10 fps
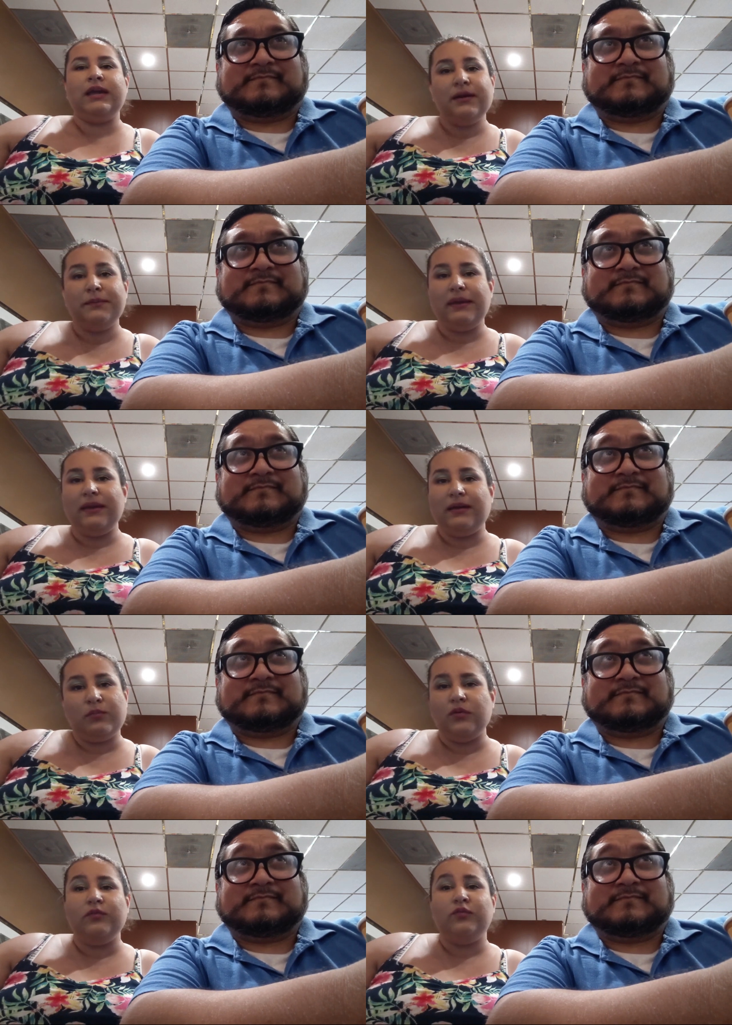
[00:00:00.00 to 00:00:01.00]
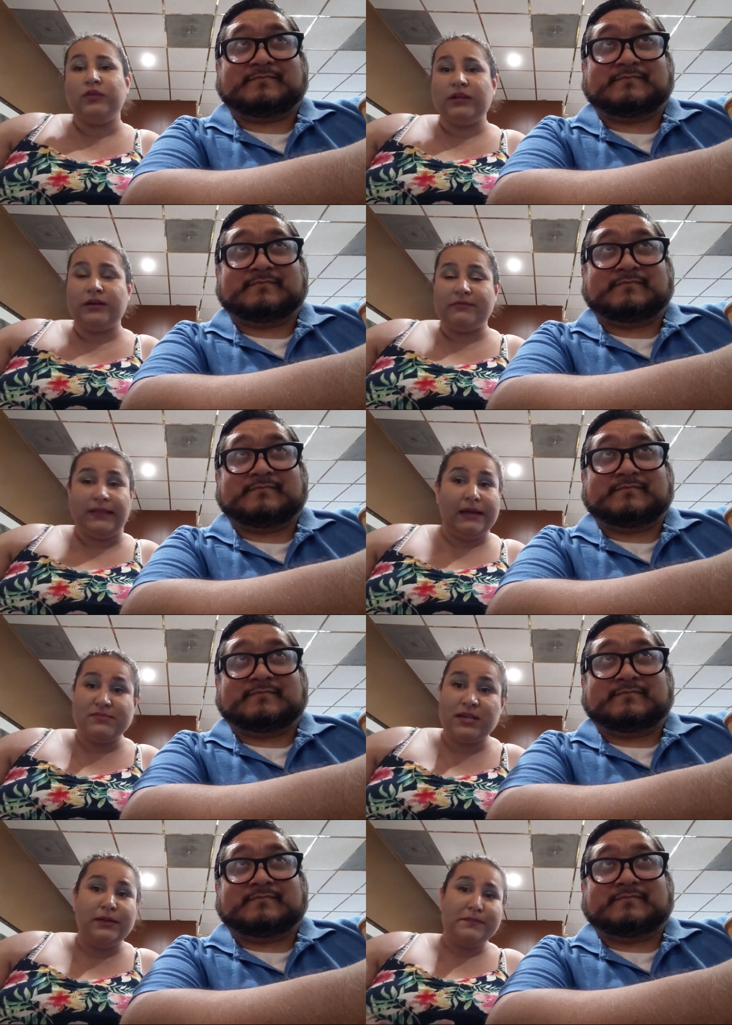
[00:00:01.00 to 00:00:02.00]
Speaker 1: it could be a pool full of
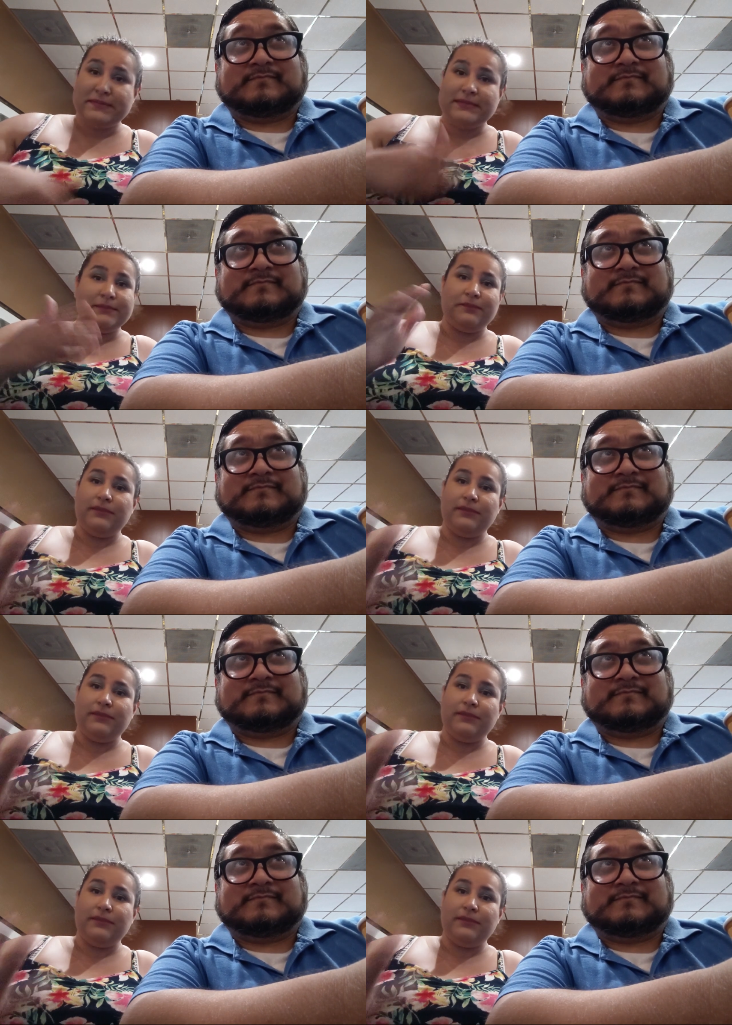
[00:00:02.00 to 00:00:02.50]
laptops.